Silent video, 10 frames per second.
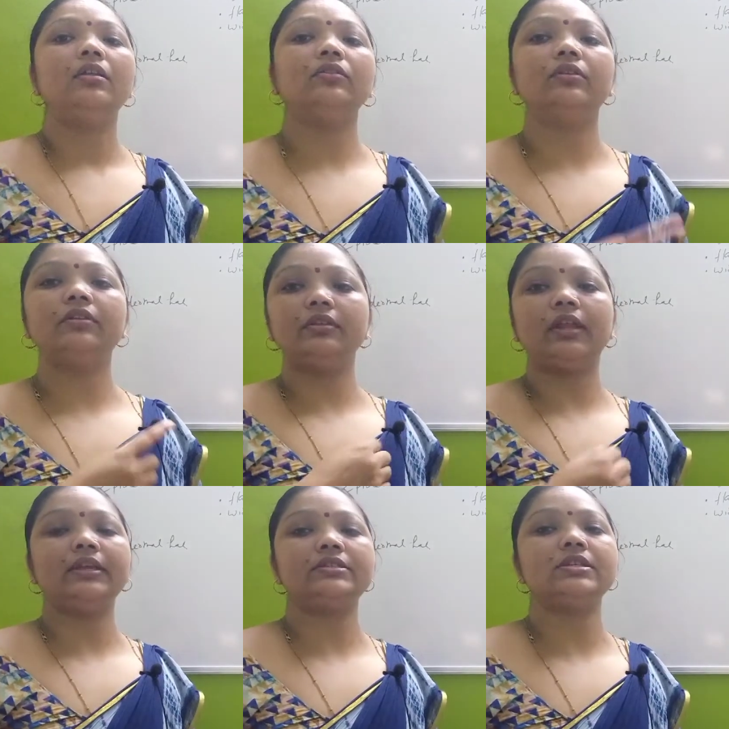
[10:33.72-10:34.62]
Now the
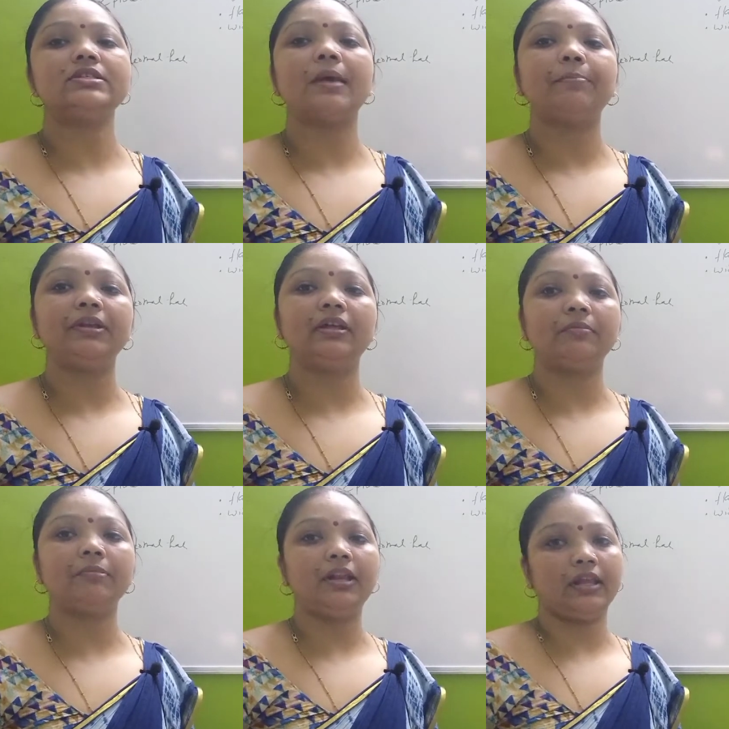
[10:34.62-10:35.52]
next is
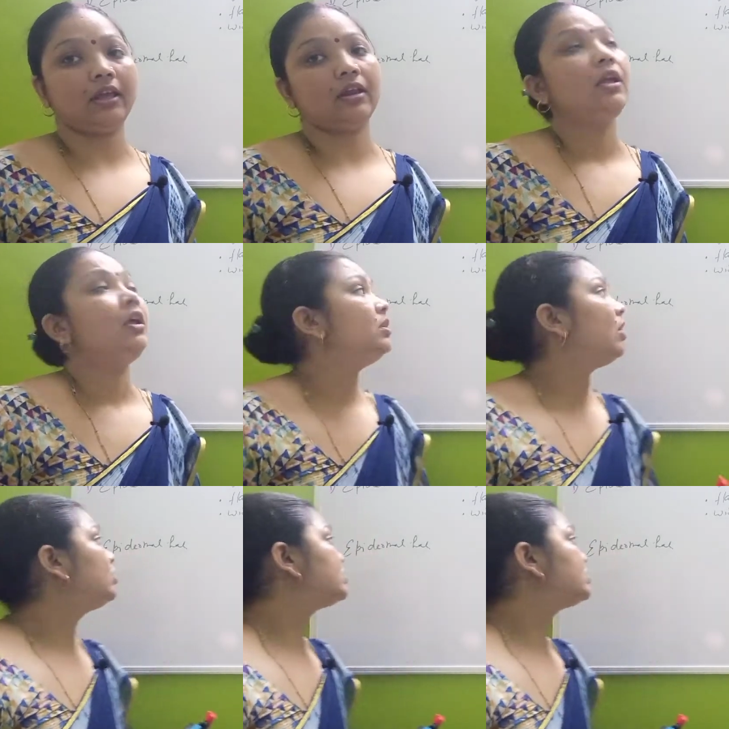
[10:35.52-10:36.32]
epidermal hair. Now